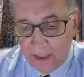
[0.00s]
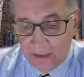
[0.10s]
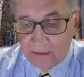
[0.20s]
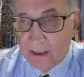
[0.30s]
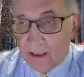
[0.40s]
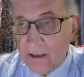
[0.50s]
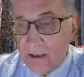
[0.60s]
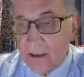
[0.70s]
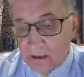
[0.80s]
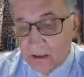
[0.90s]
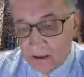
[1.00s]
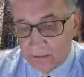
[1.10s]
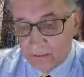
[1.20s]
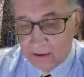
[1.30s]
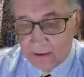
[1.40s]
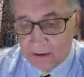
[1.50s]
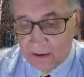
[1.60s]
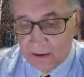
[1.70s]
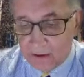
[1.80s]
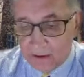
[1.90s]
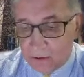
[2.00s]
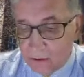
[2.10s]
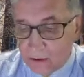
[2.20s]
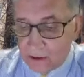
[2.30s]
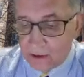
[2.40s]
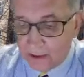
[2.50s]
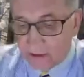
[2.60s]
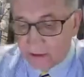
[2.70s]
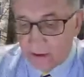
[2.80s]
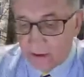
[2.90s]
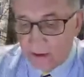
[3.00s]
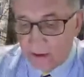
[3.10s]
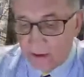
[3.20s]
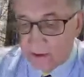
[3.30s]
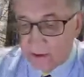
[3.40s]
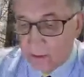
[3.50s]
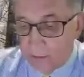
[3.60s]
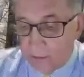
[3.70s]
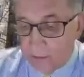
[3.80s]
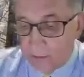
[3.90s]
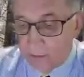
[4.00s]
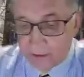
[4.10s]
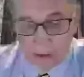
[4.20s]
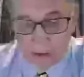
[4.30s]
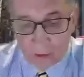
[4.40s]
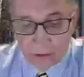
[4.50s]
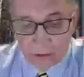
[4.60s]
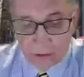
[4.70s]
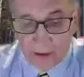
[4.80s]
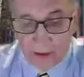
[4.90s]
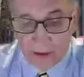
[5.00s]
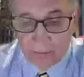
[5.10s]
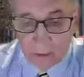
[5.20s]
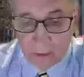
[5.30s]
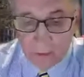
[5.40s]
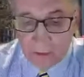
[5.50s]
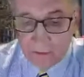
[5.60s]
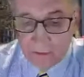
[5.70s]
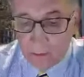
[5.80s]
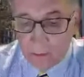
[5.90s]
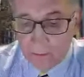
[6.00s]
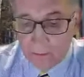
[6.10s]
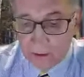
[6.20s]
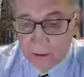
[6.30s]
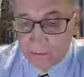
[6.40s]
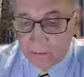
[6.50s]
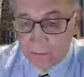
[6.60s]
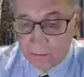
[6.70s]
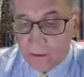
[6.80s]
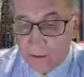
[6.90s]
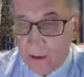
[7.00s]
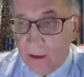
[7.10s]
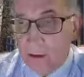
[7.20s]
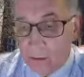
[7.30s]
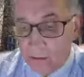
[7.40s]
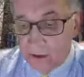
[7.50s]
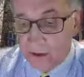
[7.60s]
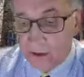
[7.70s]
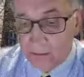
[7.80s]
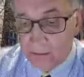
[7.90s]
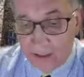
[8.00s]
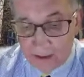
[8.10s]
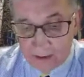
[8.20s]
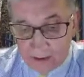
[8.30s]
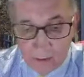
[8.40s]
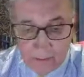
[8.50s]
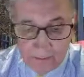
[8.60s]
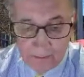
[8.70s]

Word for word: have a technical ability to utilize such mobility potential and improve UGV mobility performance to its maximum.